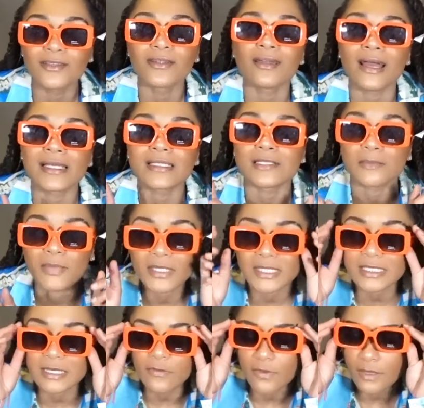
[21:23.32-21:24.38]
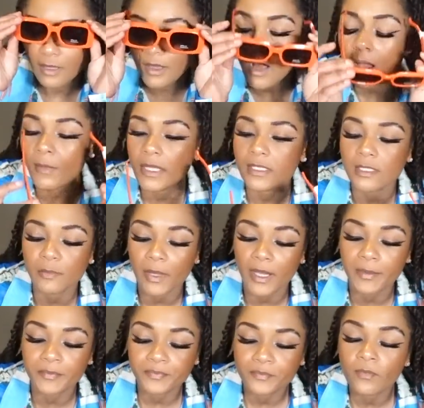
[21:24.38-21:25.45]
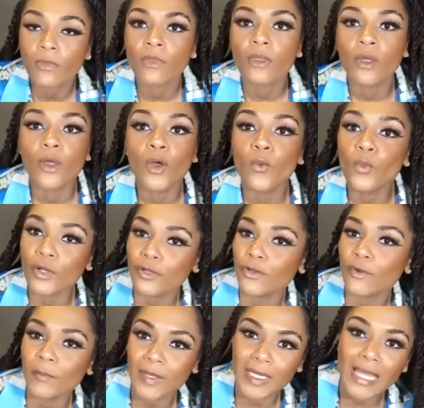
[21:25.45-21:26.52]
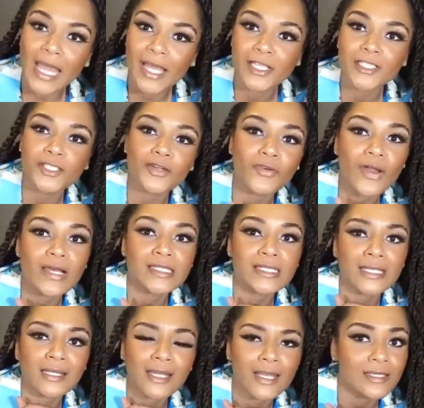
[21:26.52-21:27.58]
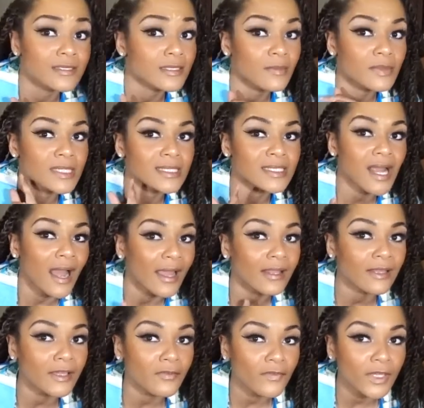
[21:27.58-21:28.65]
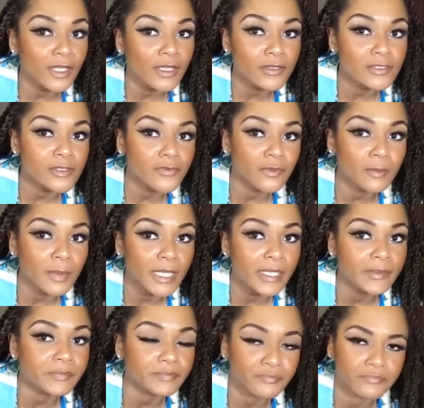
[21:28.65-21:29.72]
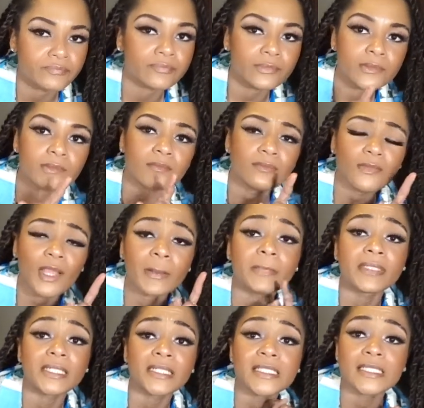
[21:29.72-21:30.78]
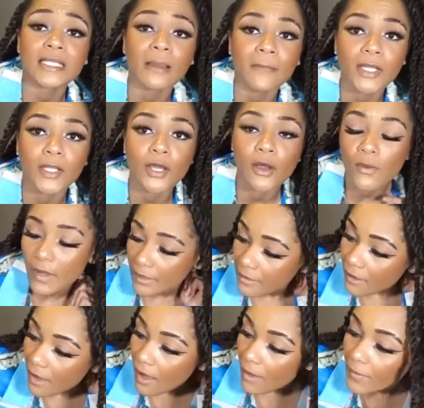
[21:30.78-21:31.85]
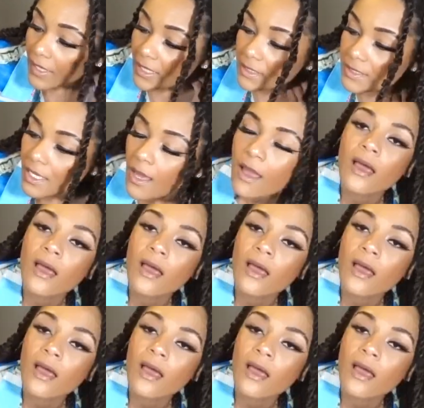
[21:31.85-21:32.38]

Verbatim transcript: you guys to put stuff in the comments, but would you be interested in some styling videos from me? Please let me know in the comments,